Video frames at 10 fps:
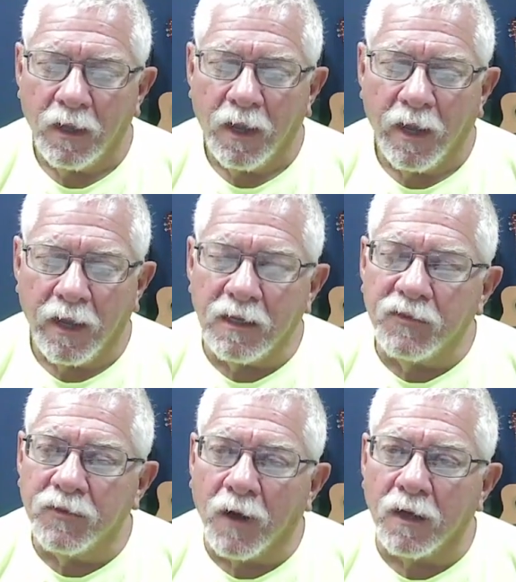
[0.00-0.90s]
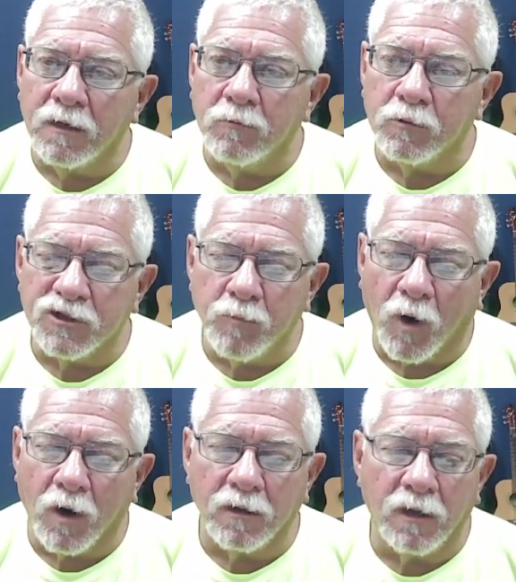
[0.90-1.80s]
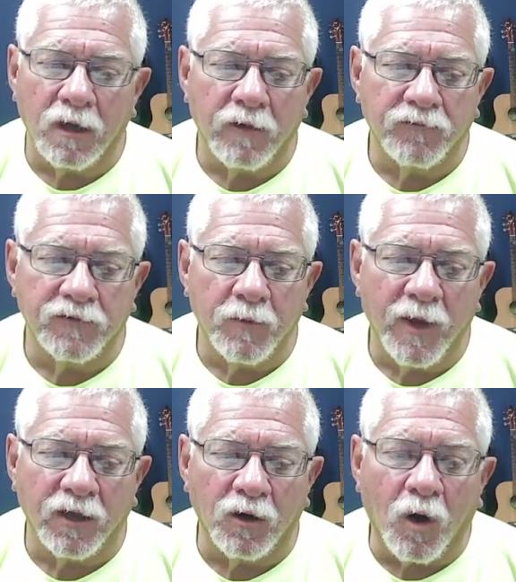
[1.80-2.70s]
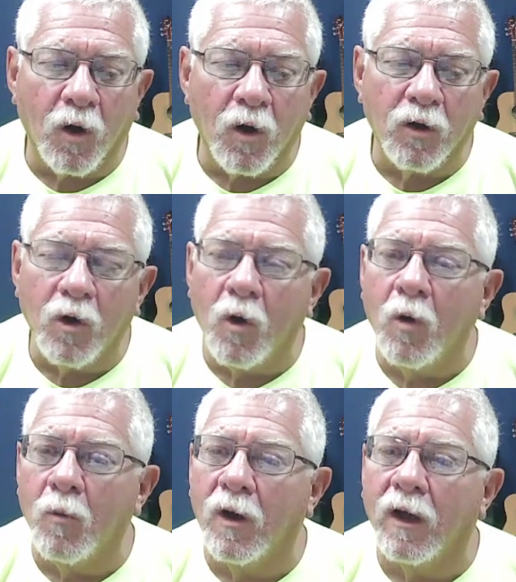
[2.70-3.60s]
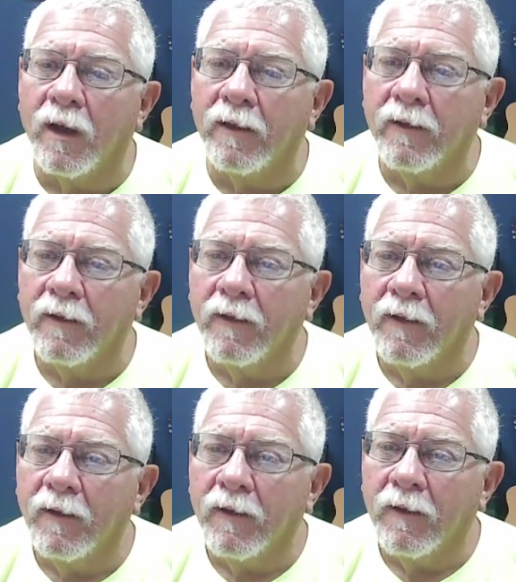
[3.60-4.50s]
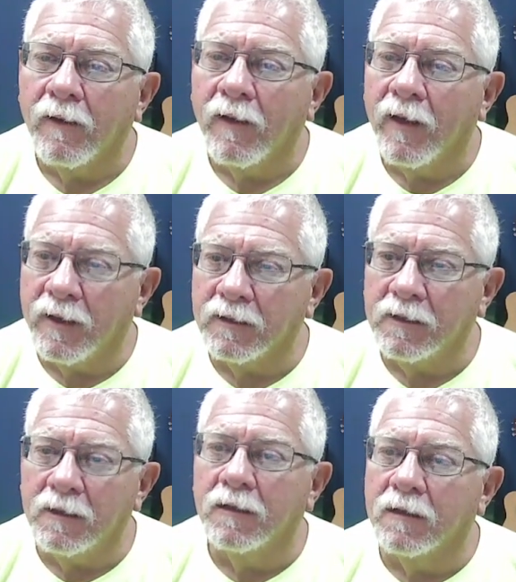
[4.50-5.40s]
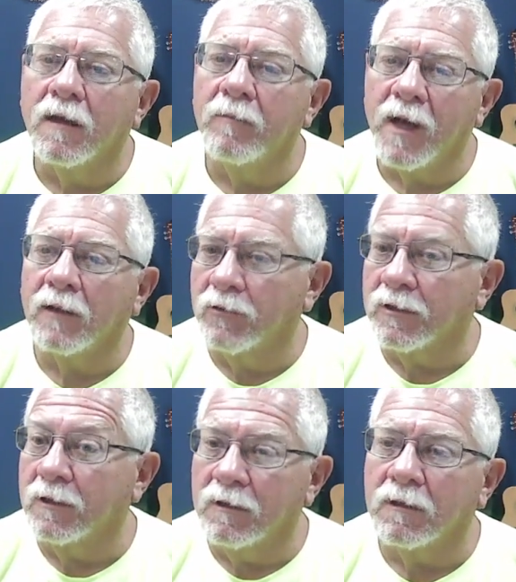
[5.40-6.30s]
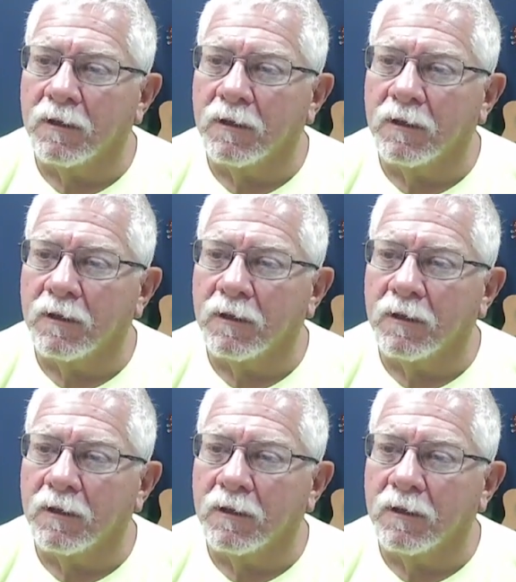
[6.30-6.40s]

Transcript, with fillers: And he thought he was smart enough to make it all go away and he could come out looking good.